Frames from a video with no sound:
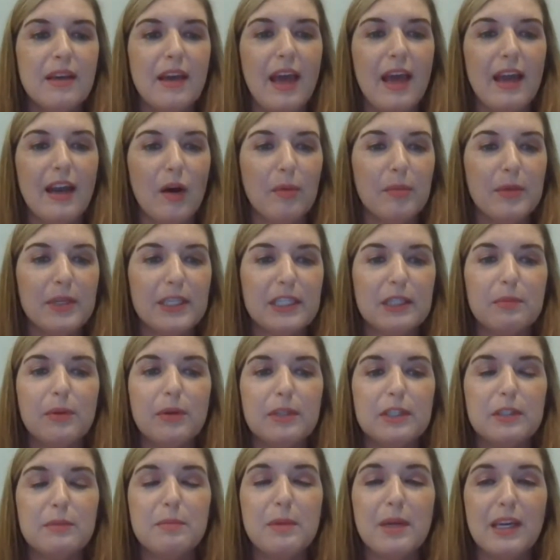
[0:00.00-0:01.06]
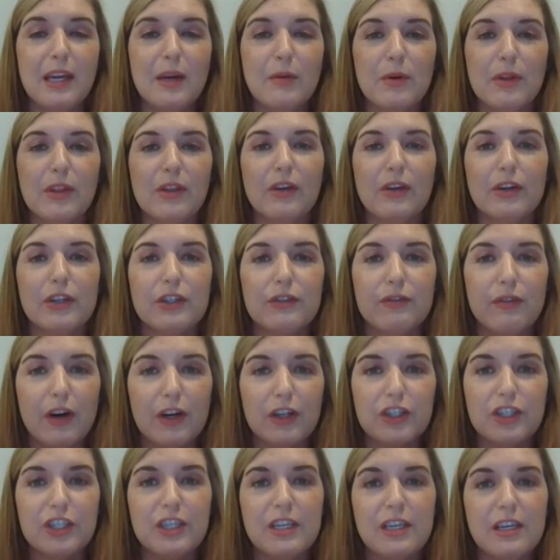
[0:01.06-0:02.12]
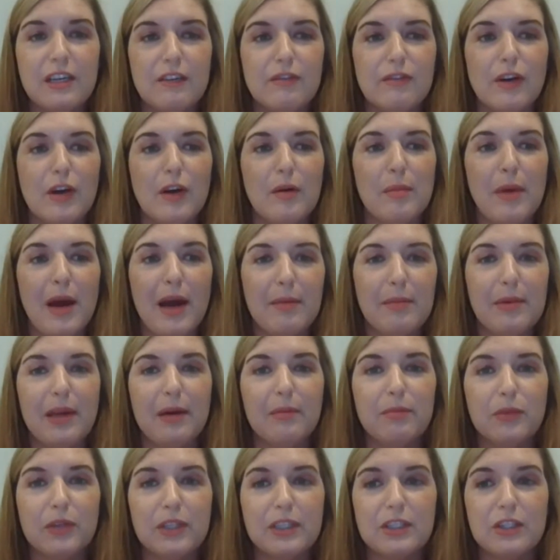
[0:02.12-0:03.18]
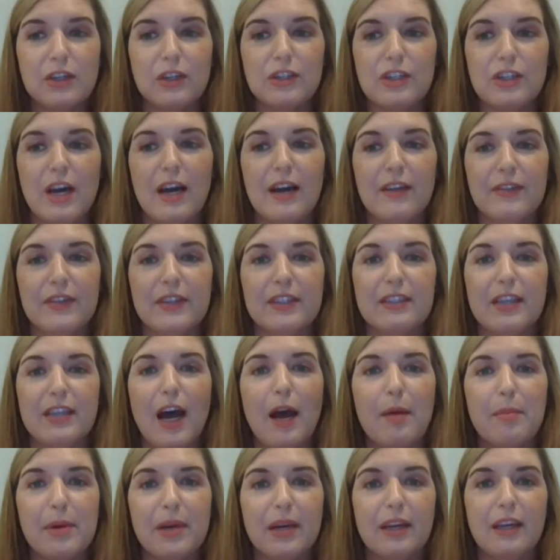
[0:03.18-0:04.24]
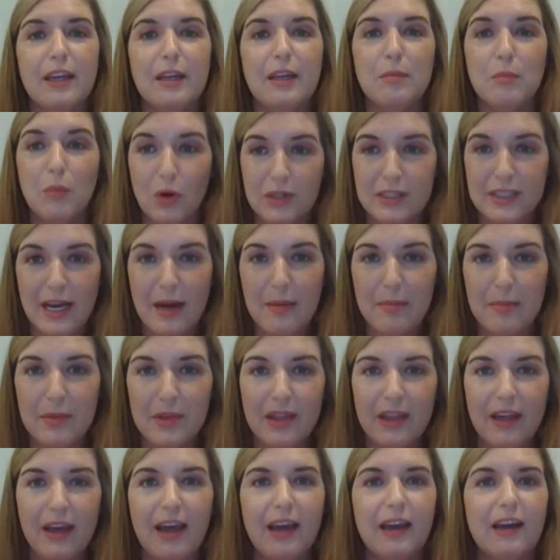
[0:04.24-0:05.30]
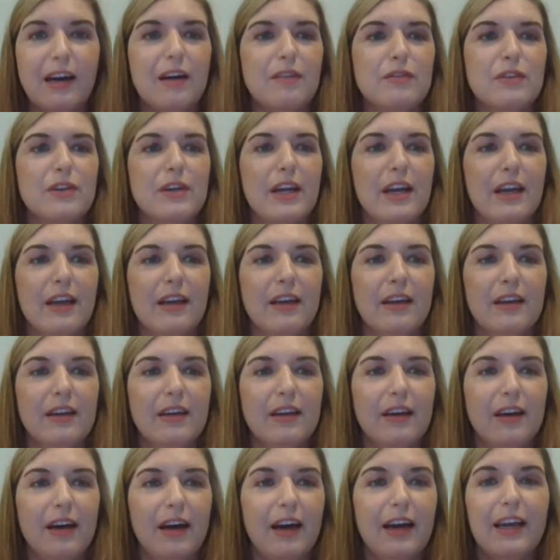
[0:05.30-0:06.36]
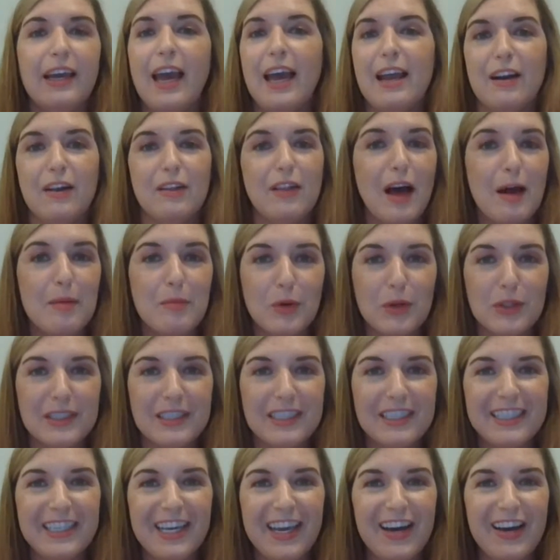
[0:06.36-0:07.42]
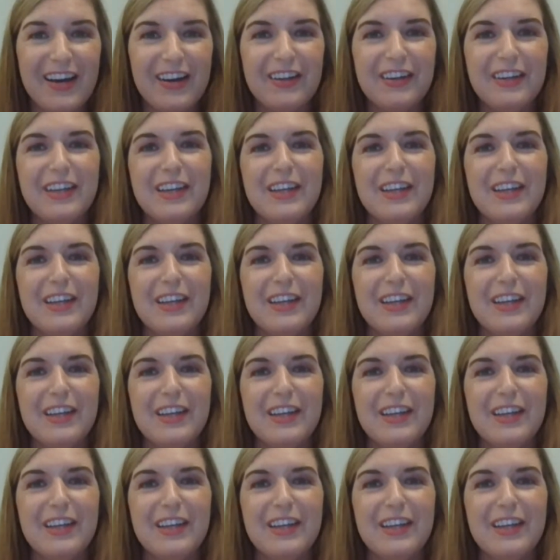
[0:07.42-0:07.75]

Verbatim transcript: And I'll be sp speaking with Kush Varshney from I B M Research on this topic in more depth and covering, again, a lot more detail.